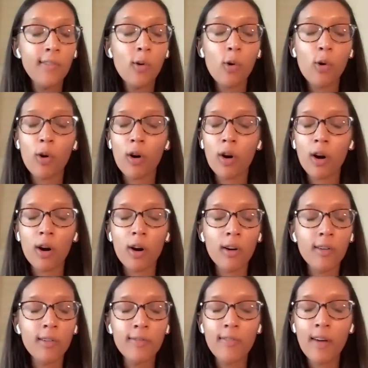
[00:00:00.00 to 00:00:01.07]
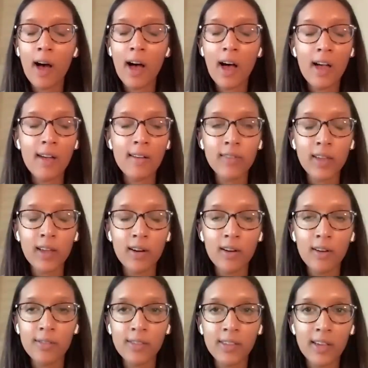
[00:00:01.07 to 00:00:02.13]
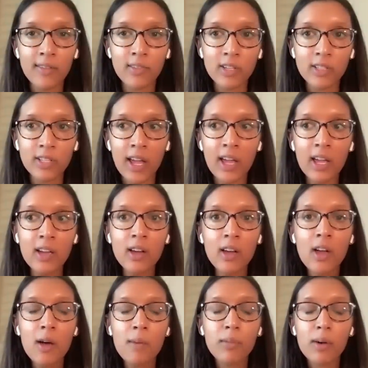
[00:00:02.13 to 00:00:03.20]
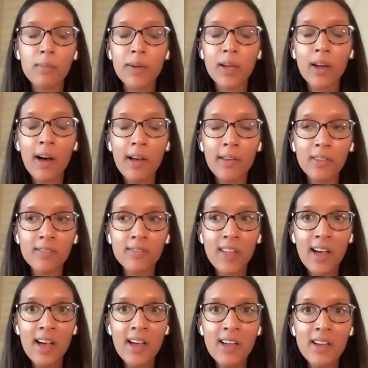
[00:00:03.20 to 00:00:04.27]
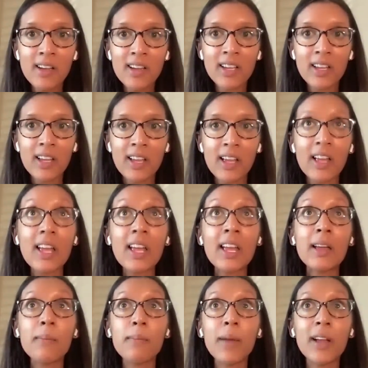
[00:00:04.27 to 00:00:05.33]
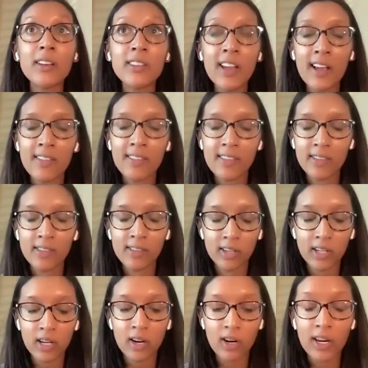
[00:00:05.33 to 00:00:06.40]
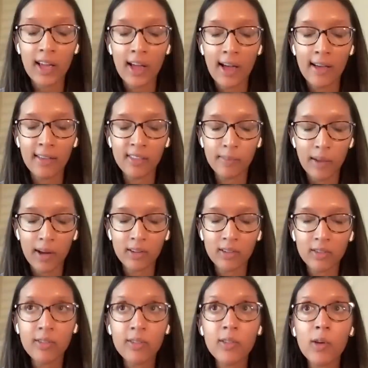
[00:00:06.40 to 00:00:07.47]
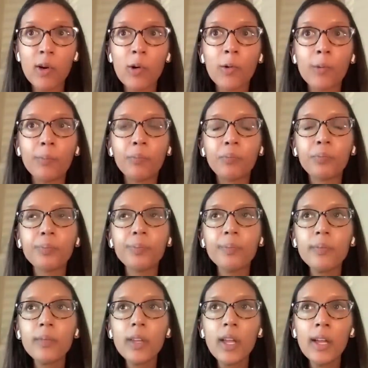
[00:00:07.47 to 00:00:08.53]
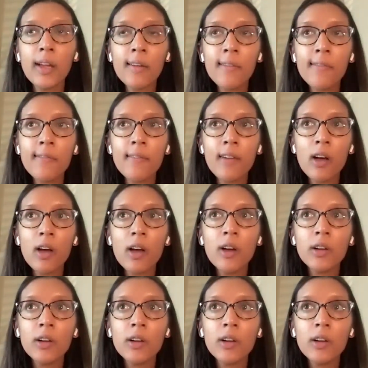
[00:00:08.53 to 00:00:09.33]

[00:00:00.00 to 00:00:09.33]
four, five years, give or take. But because of that, it maintains its security aspect. So if